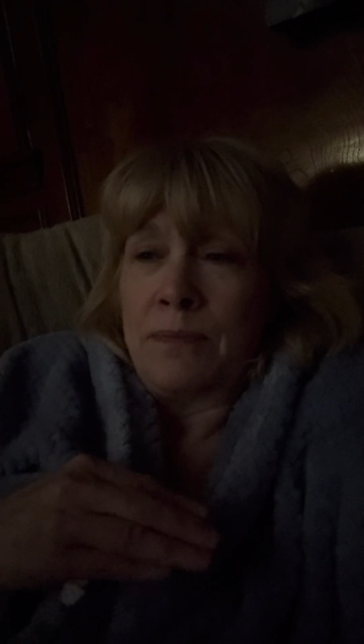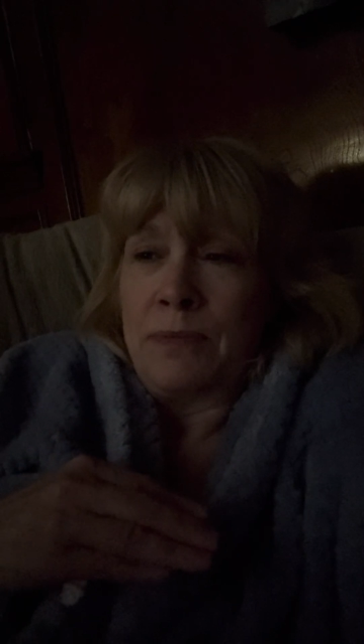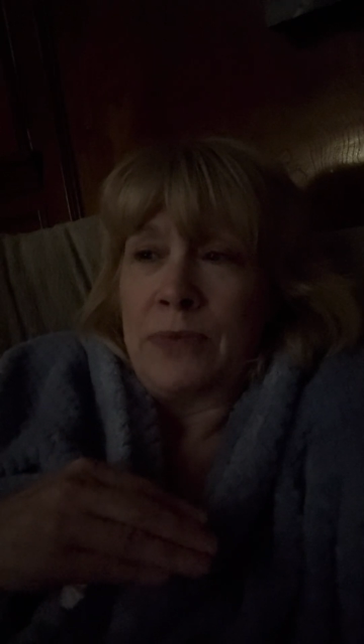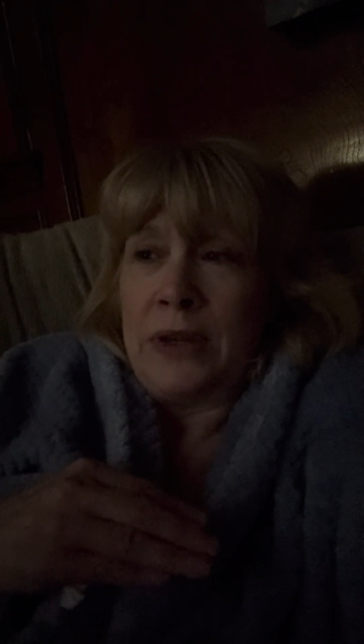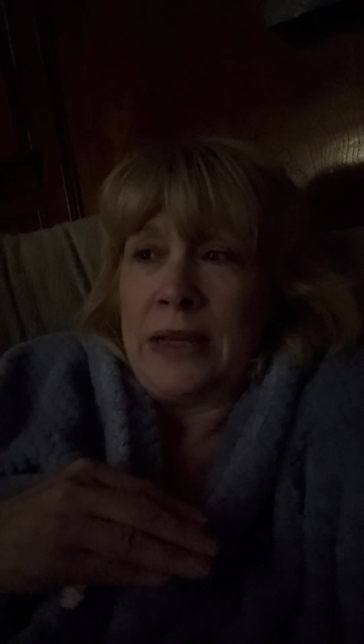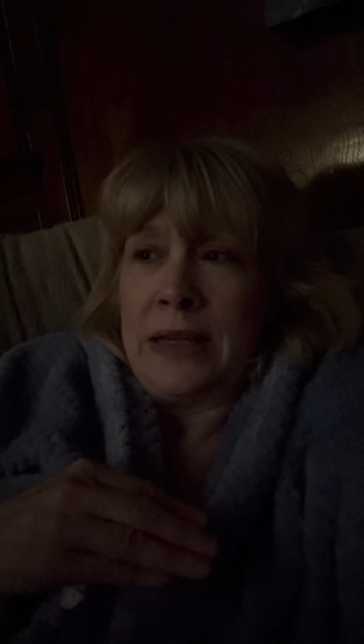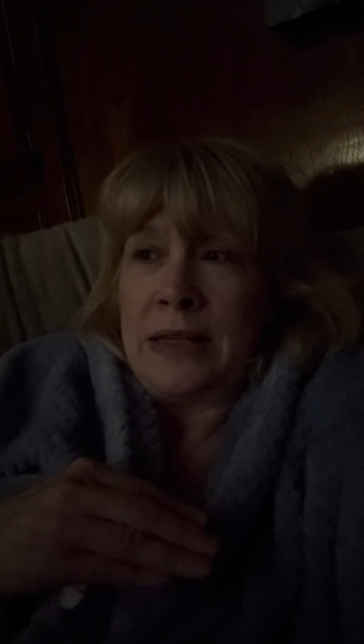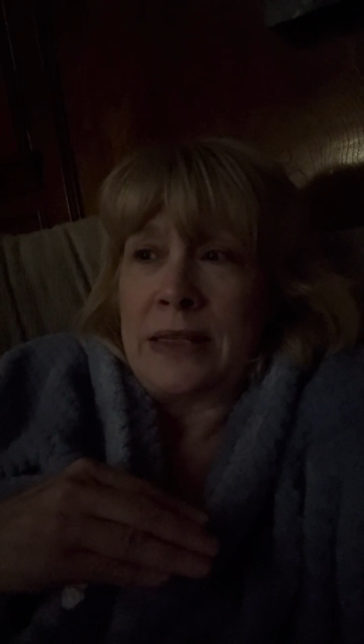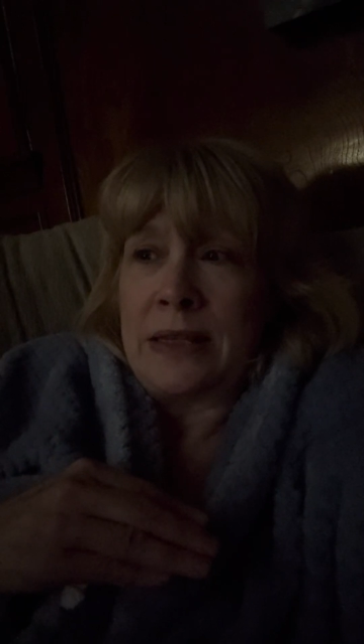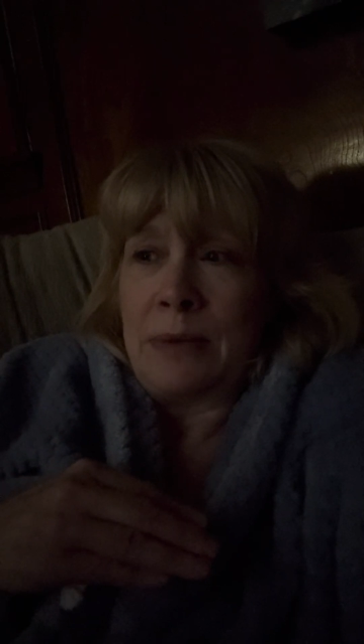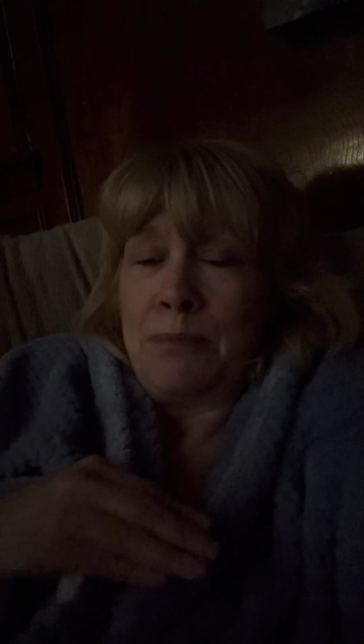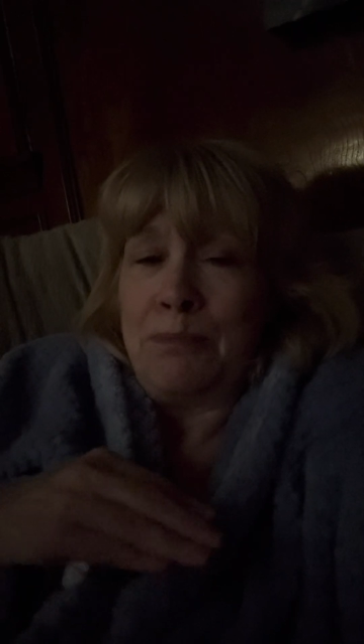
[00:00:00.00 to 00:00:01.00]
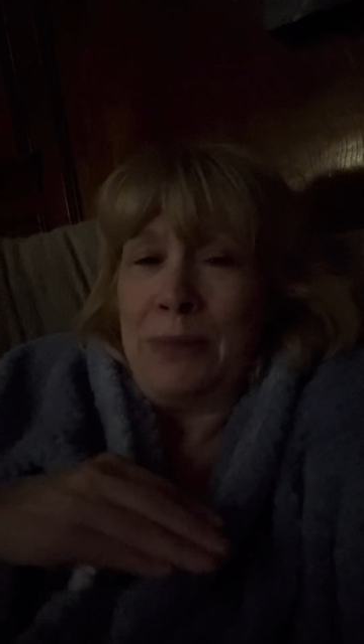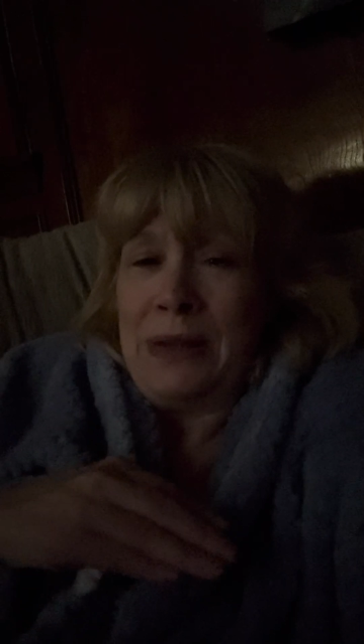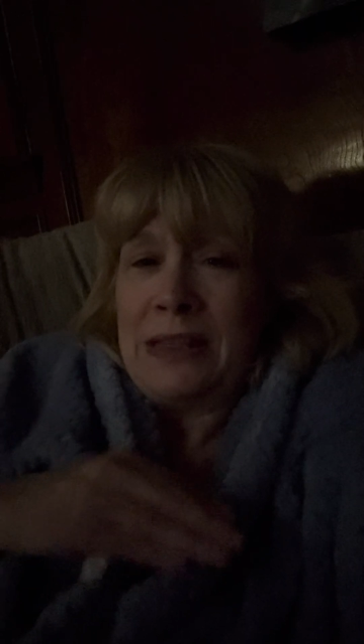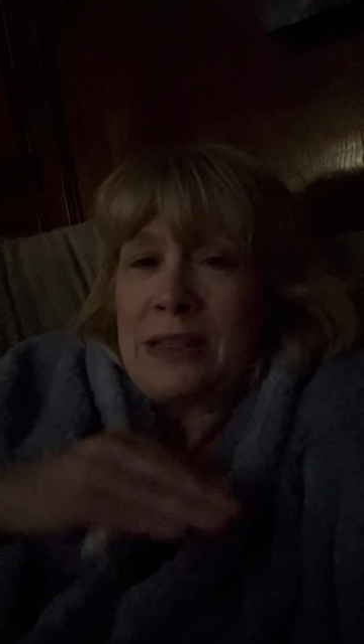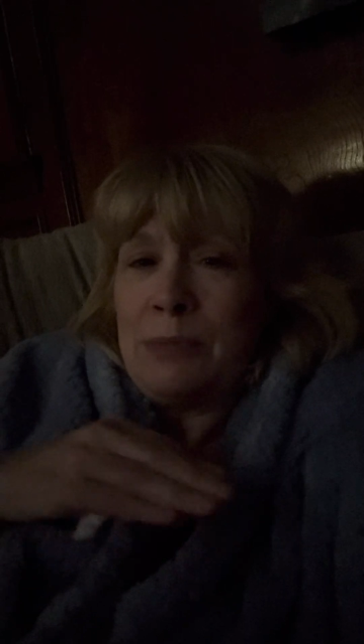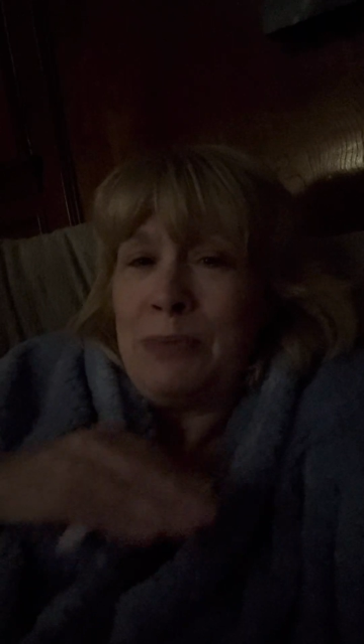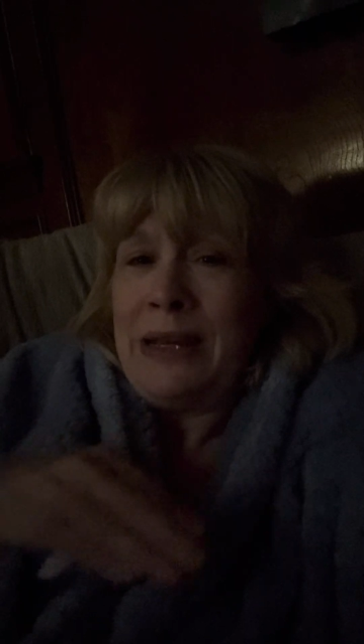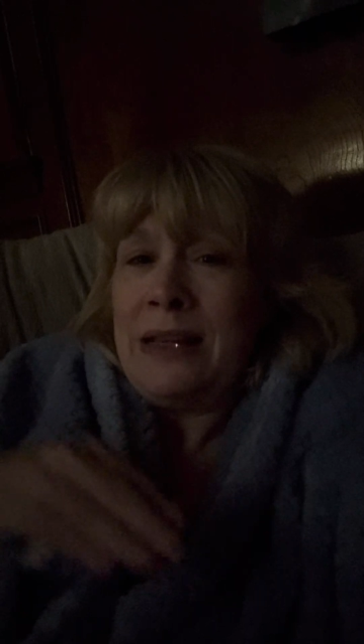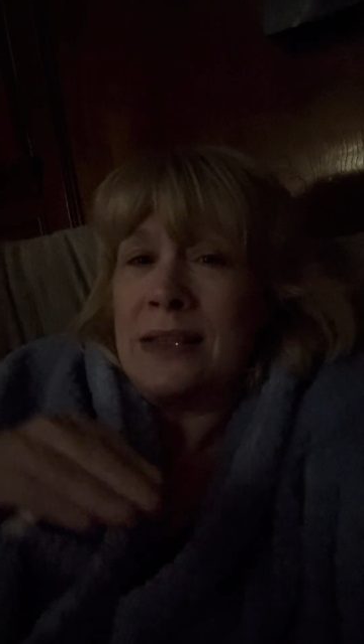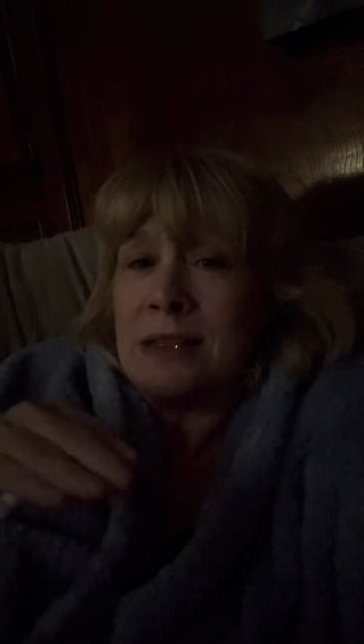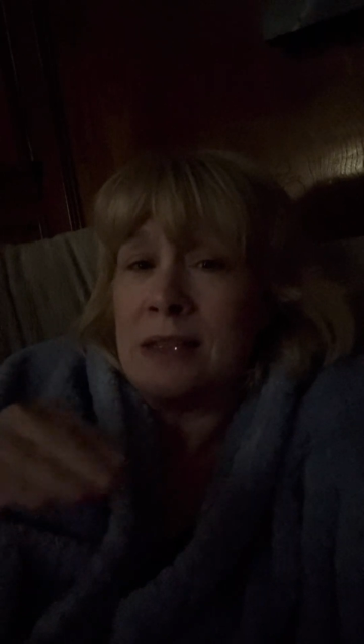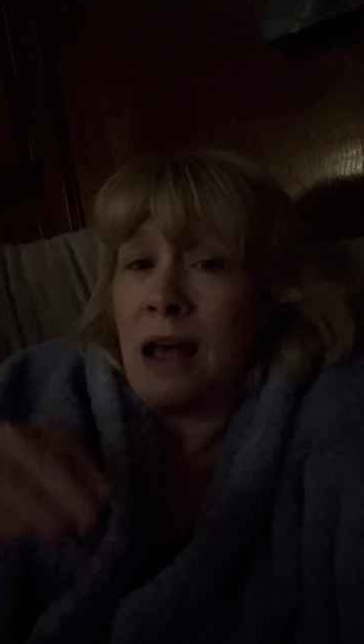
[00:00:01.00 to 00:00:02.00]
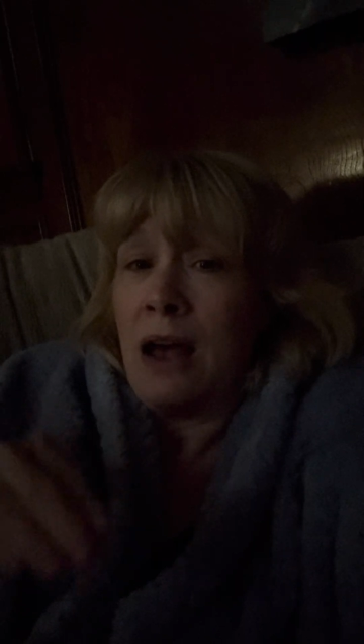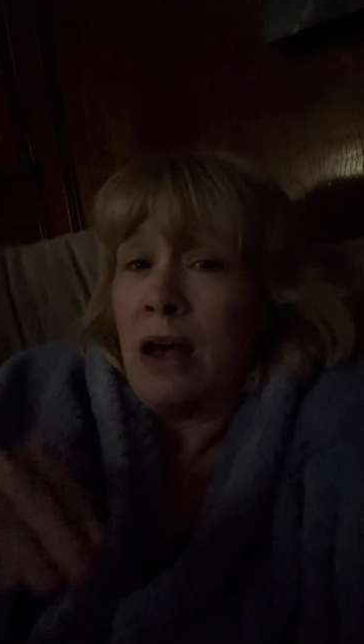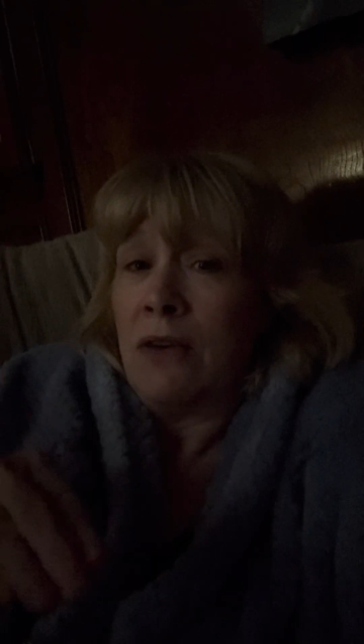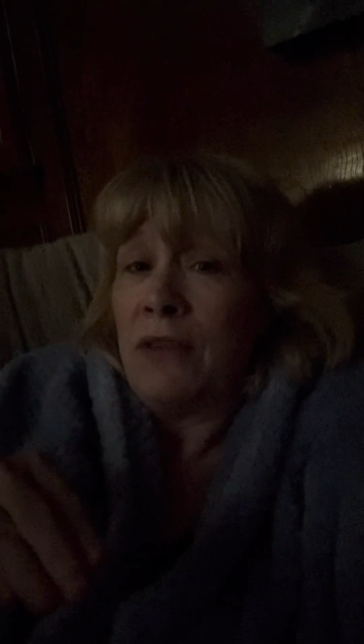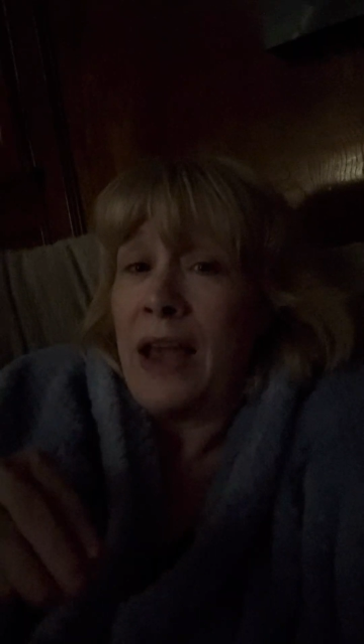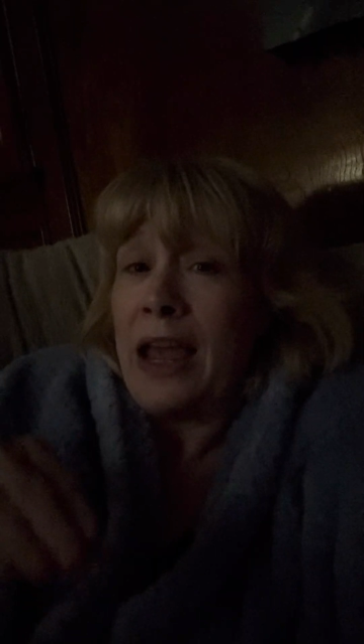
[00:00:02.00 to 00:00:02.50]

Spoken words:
these bits and pieces of